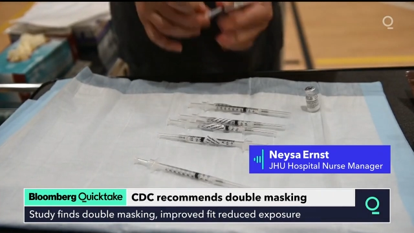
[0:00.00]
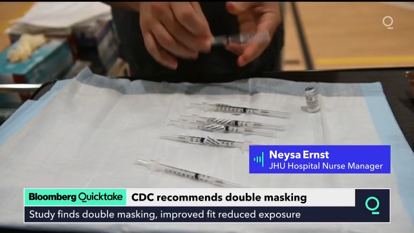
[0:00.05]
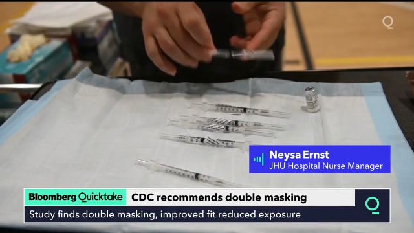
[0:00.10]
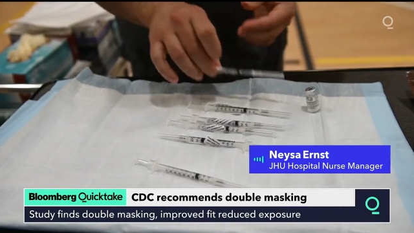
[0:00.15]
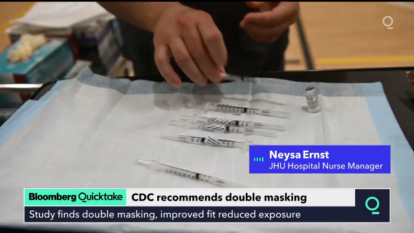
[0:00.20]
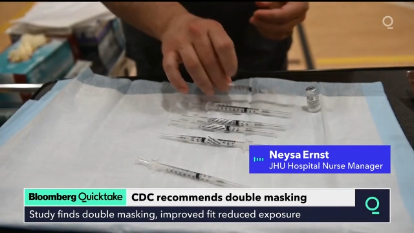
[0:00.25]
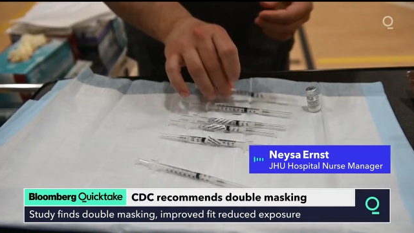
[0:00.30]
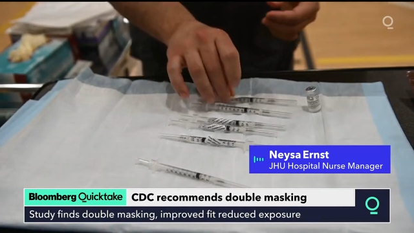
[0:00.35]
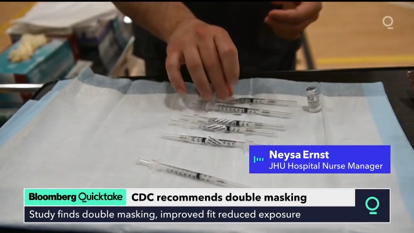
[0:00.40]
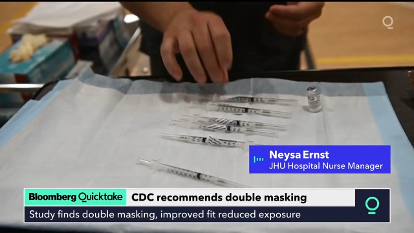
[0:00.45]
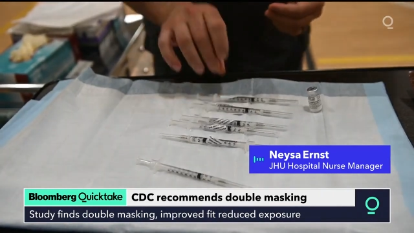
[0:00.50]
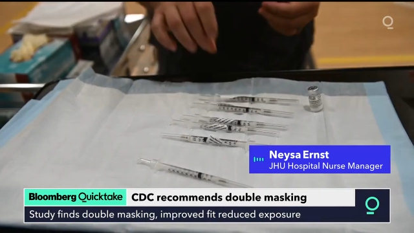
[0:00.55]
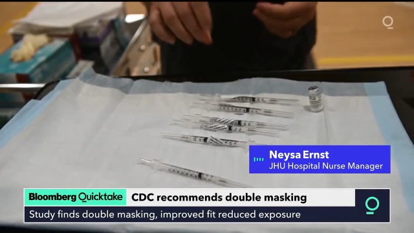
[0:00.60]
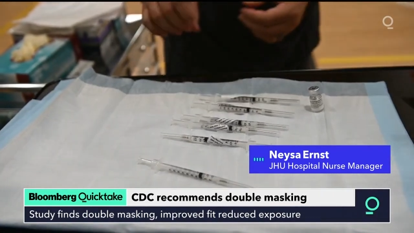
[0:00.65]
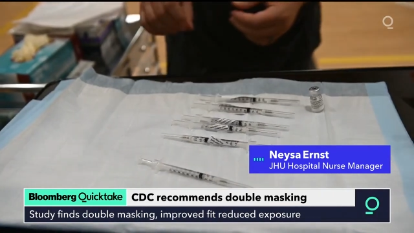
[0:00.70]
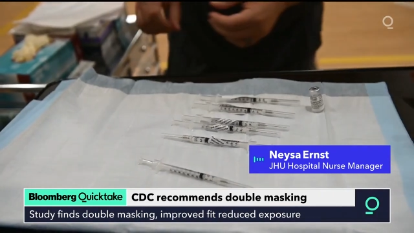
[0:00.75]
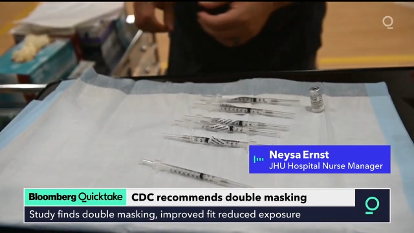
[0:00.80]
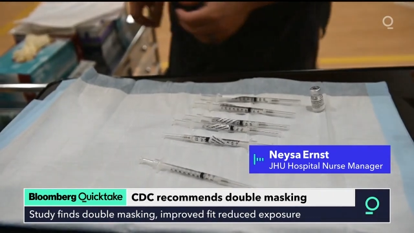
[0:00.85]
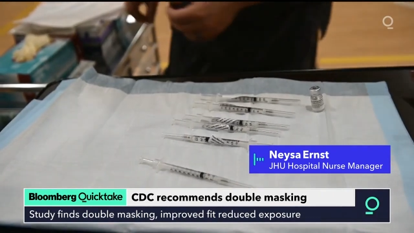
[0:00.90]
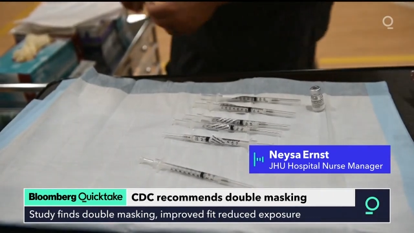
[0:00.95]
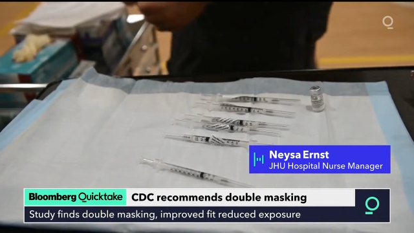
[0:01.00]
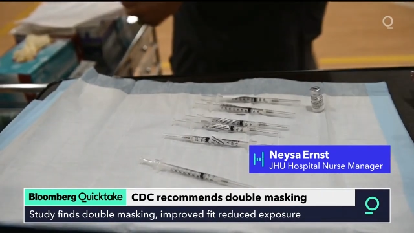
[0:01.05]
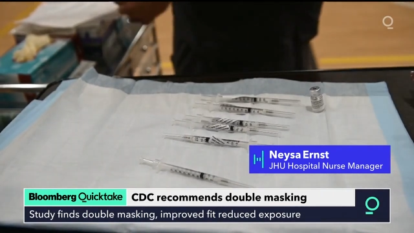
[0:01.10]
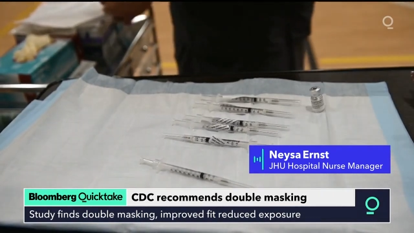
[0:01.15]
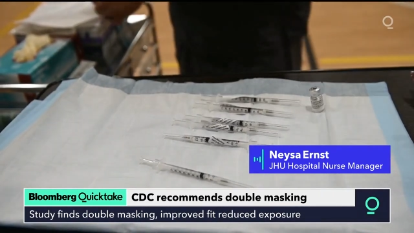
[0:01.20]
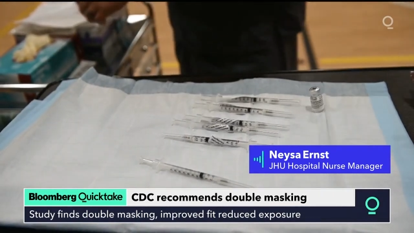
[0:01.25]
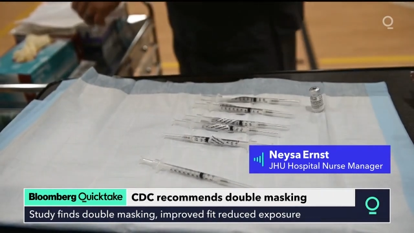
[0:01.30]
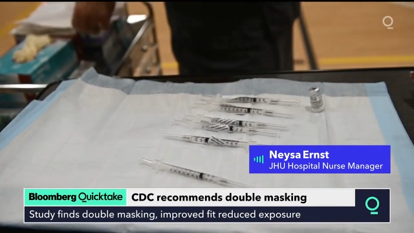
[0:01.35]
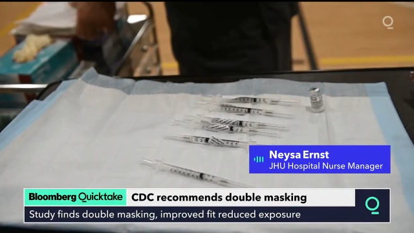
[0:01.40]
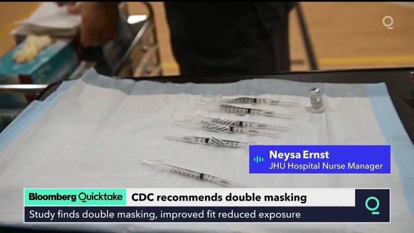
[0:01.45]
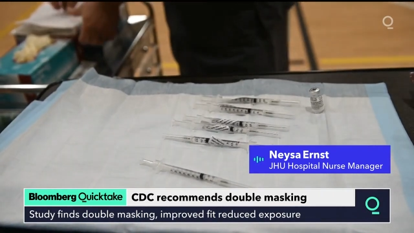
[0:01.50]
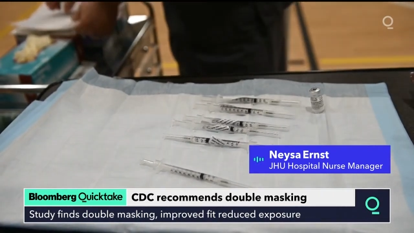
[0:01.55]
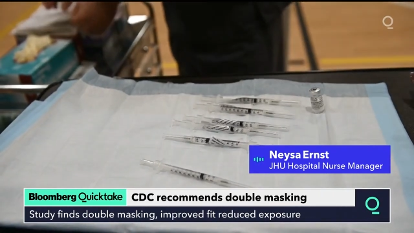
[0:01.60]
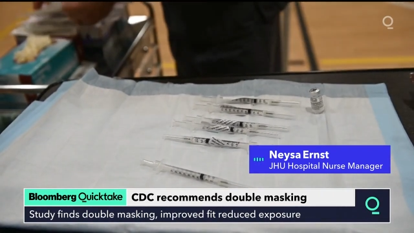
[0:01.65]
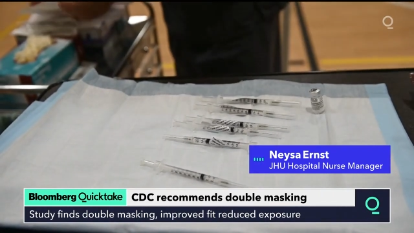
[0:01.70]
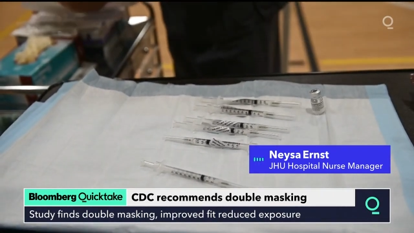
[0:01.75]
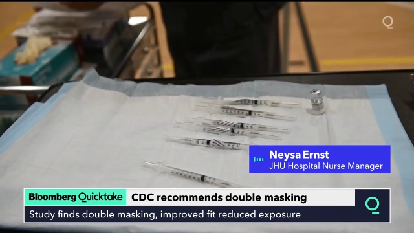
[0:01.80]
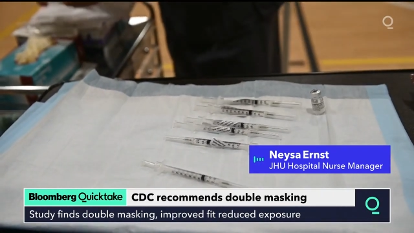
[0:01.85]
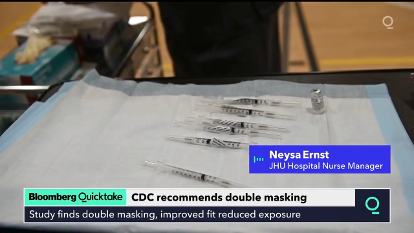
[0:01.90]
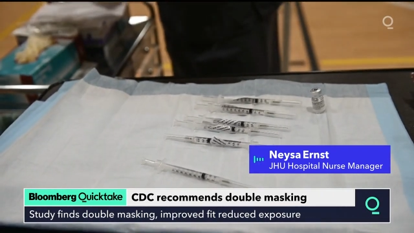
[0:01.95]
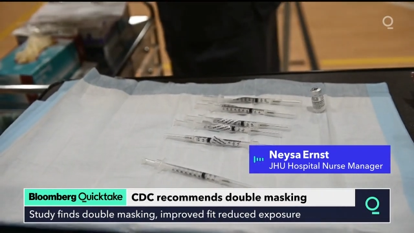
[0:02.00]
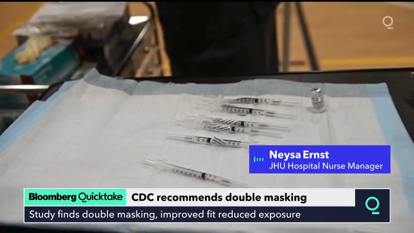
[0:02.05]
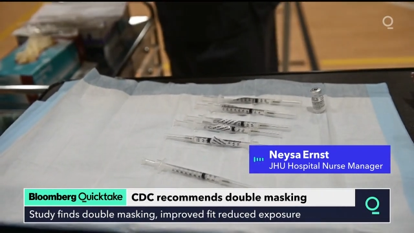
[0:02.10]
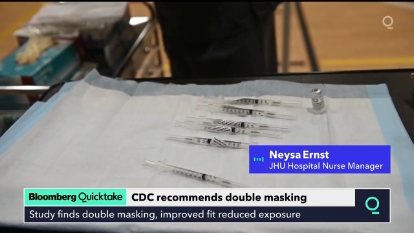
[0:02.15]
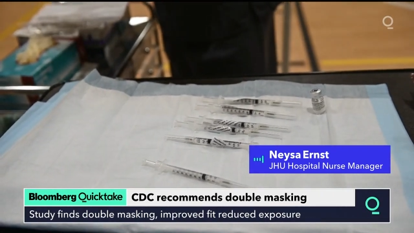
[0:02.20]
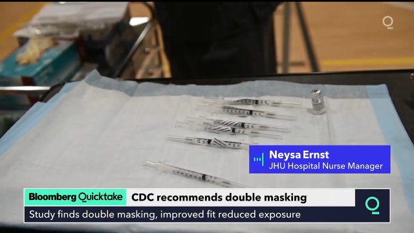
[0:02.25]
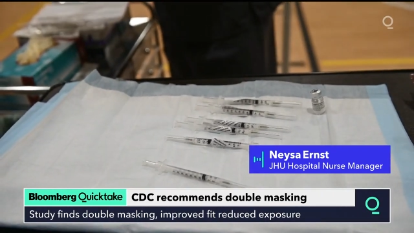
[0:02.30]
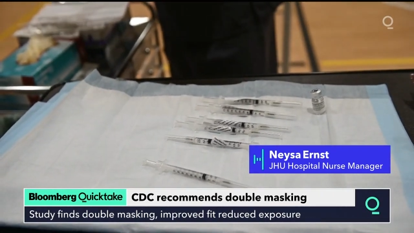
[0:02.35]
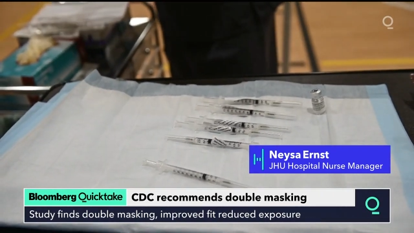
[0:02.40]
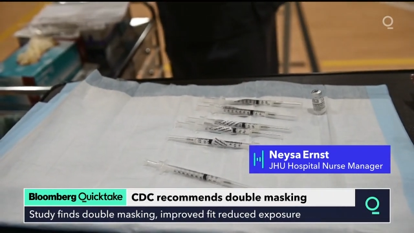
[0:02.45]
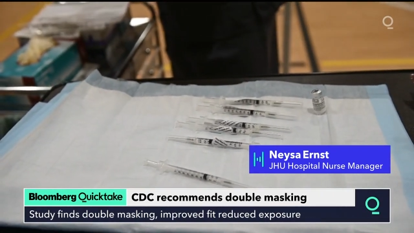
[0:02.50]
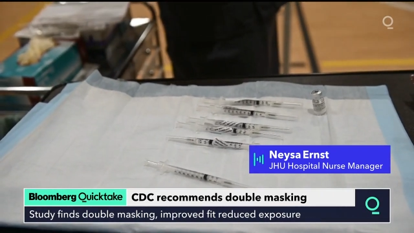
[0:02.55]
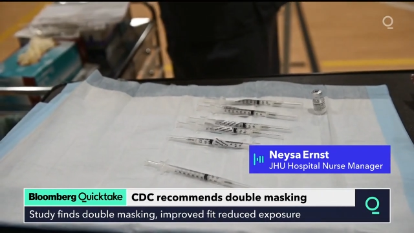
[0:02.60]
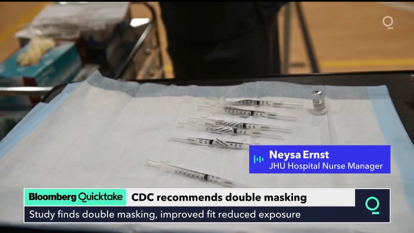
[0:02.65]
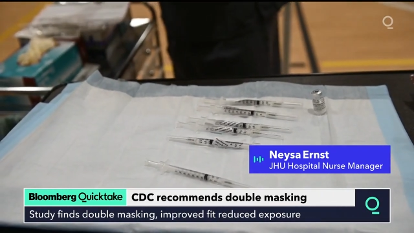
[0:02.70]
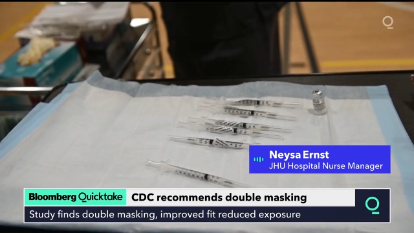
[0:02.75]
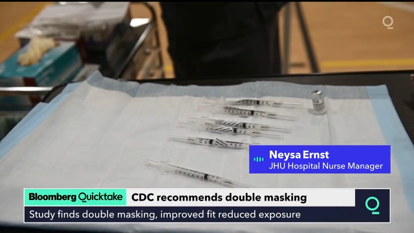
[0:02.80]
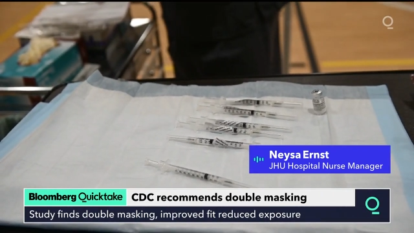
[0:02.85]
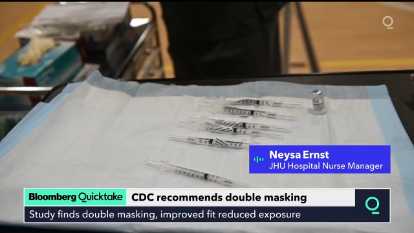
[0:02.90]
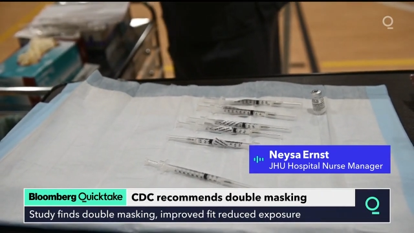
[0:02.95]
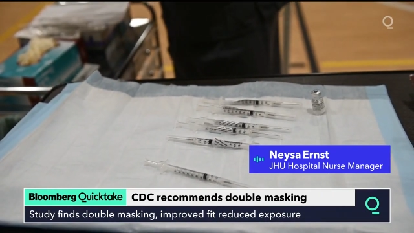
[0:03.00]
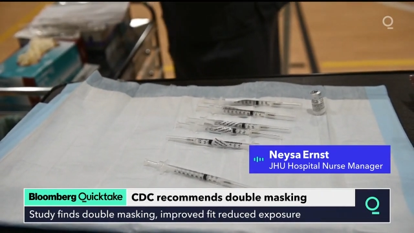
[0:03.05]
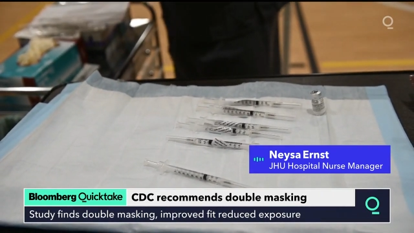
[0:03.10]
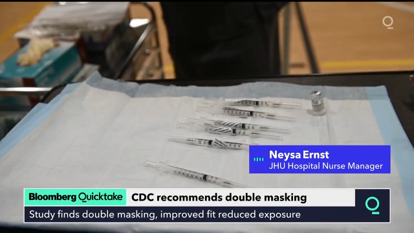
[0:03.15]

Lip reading: (no speaker visible)